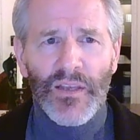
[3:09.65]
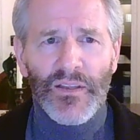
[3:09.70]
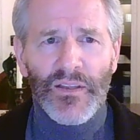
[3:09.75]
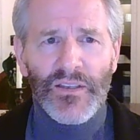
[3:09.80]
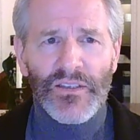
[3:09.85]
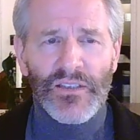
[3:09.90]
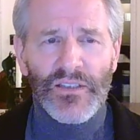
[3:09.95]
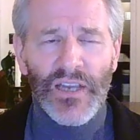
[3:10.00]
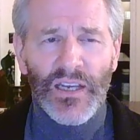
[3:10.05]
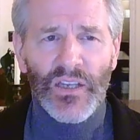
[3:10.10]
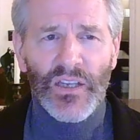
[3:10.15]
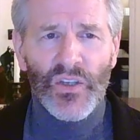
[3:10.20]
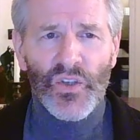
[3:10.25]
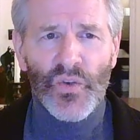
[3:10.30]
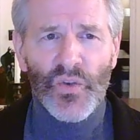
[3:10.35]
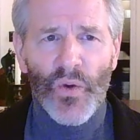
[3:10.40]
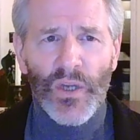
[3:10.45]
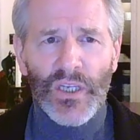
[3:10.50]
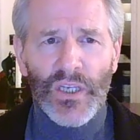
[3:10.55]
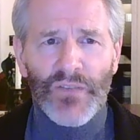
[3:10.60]
Second
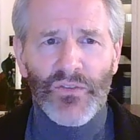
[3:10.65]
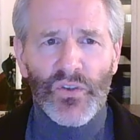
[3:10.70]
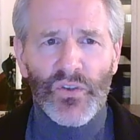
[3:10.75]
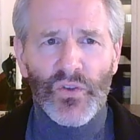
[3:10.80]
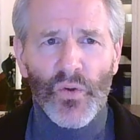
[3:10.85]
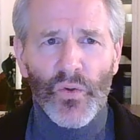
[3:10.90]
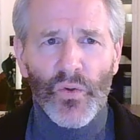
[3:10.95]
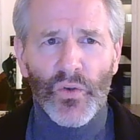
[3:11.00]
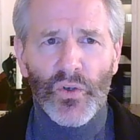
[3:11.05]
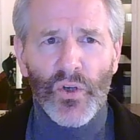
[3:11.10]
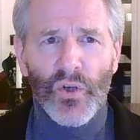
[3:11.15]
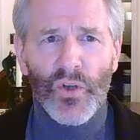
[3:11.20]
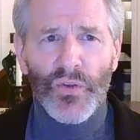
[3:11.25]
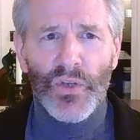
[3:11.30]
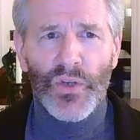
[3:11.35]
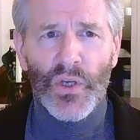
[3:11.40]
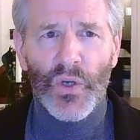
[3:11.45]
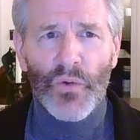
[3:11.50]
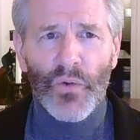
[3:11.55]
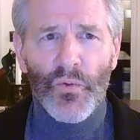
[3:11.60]
joint of the shoulder called
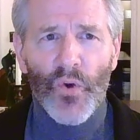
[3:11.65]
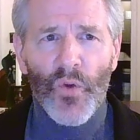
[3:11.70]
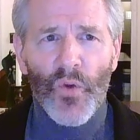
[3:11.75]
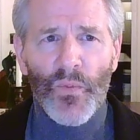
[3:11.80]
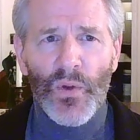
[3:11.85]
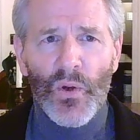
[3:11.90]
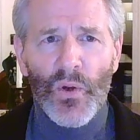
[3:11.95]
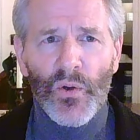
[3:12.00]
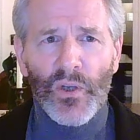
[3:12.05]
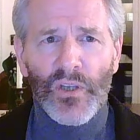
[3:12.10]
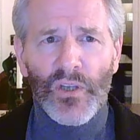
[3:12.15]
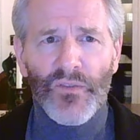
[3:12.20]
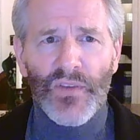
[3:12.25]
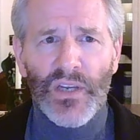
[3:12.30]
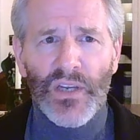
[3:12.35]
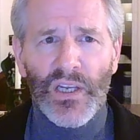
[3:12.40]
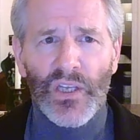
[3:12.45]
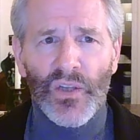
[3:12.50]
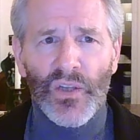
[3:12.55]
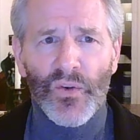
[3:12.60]
the
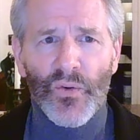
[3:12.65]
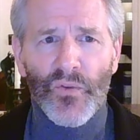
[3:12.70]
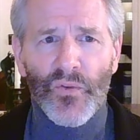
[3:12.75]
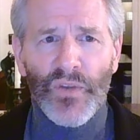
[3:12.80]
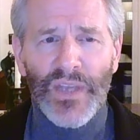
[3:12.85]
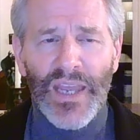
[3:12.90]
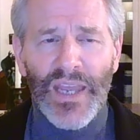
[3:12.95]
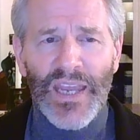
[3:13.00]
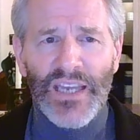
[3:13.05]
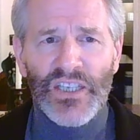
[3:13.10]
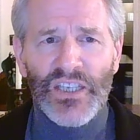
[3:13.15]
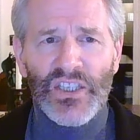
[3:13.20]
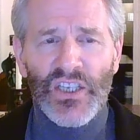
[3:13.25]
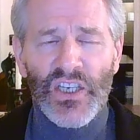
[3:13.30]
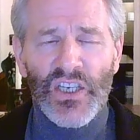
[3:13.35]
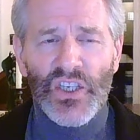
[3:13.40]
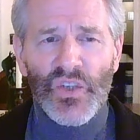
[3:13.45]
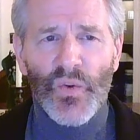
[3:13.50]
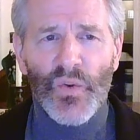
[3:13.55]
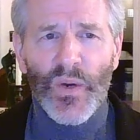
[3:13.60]
acromioclavicular or the
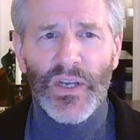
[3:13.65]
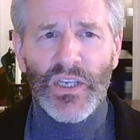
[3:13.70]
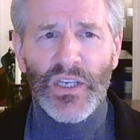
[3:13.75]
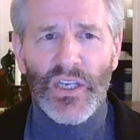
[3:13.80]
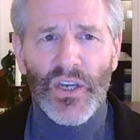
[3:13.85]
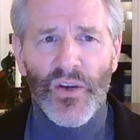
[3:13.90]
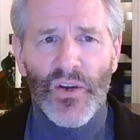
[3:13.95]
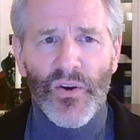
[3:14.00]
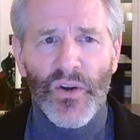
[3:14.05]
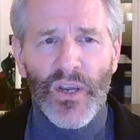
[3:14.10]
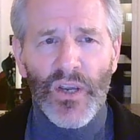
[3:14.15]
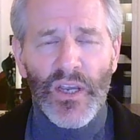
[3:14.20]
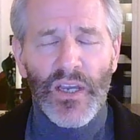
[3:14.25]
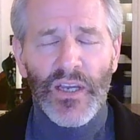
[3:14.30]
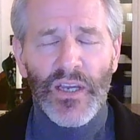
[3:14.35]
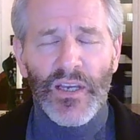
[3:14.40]
AC joint here.